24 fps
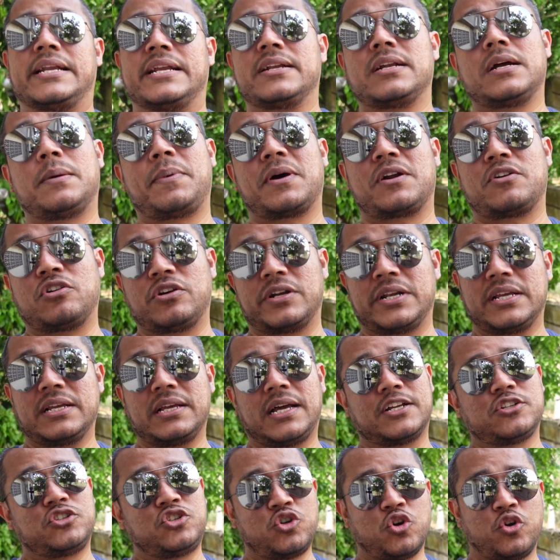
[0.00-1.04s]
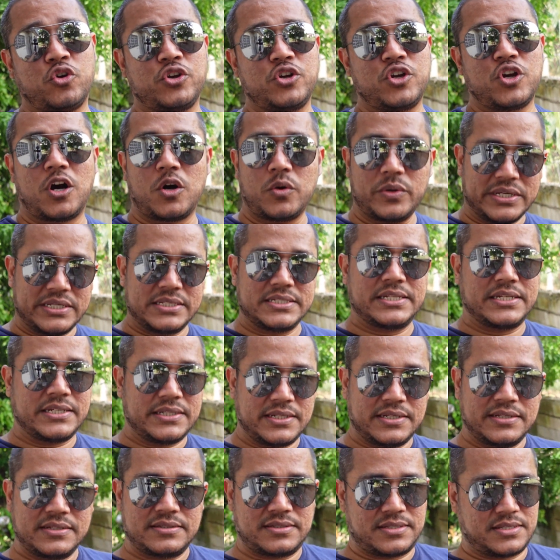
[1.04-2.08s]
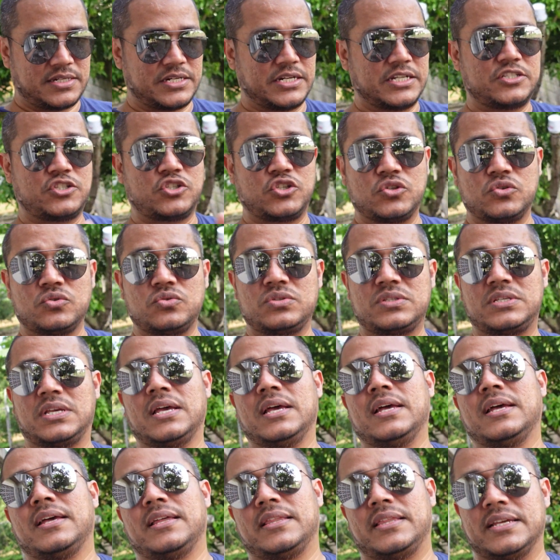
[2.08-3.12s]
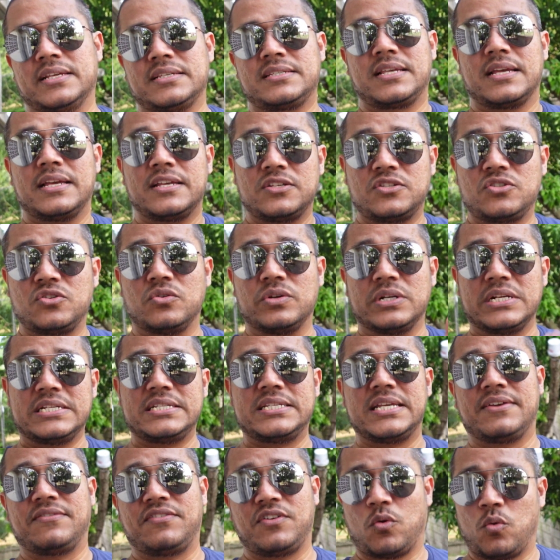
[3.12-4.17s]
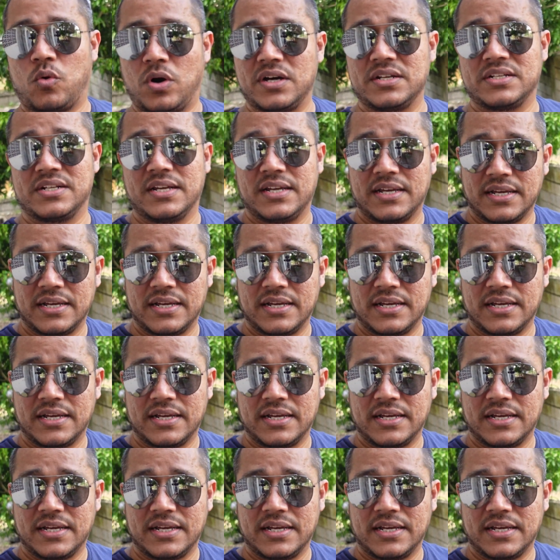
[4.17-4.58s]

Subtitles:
up and running and showing you how easy it is to just use this Sony ZV-1